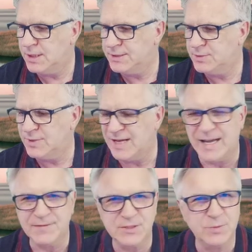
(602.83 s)
I don't
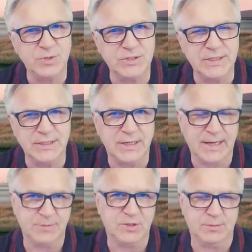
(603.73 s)
have to put it in the
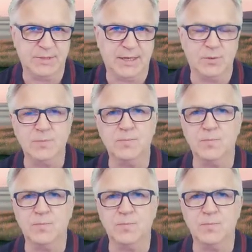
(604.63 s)
laptop now,